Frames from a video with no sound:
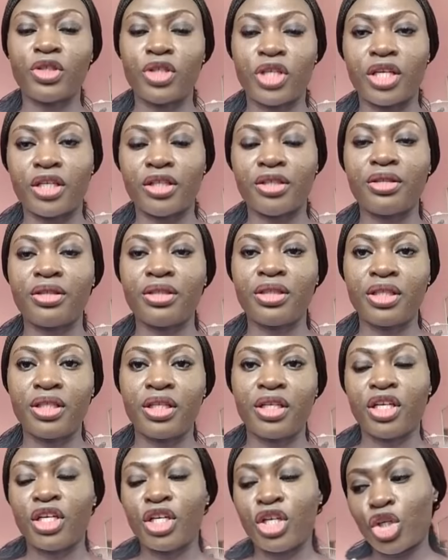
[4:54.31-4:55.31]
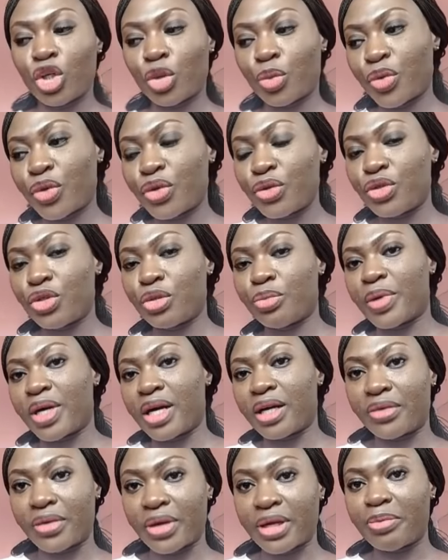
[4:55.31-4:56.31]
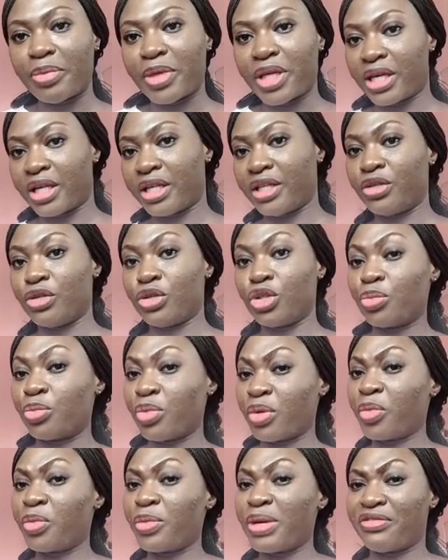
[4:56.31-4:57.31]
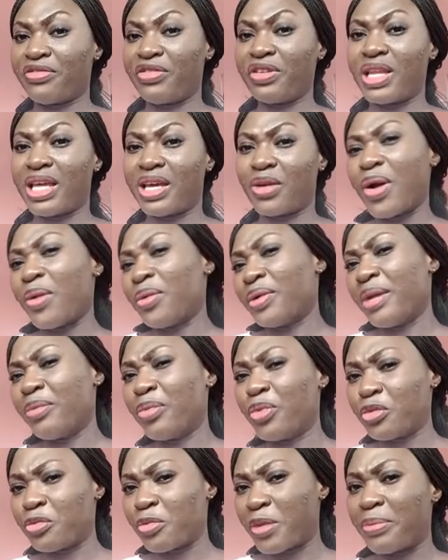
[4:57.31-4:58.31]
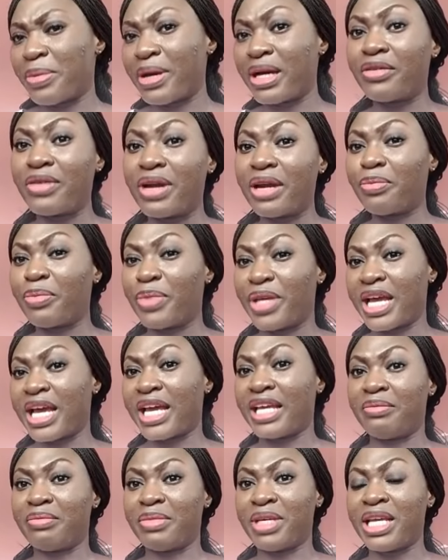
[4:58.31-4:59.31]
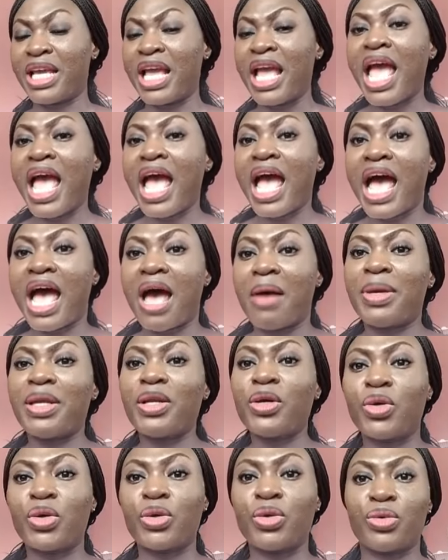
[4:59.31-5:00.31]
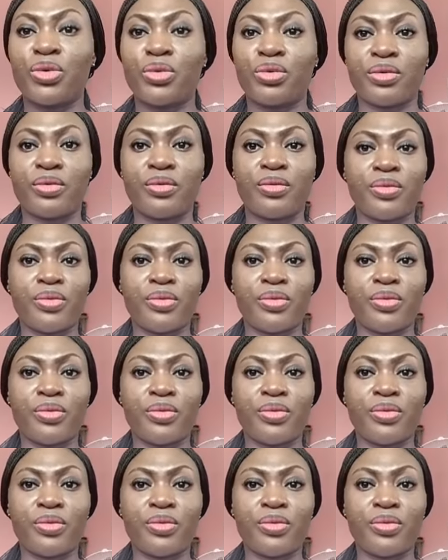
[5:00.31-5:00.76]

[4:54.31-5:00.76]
Okay, you put your bag right behind you. Some people might feel like, why would I put my bag right behind me? Am I not gonna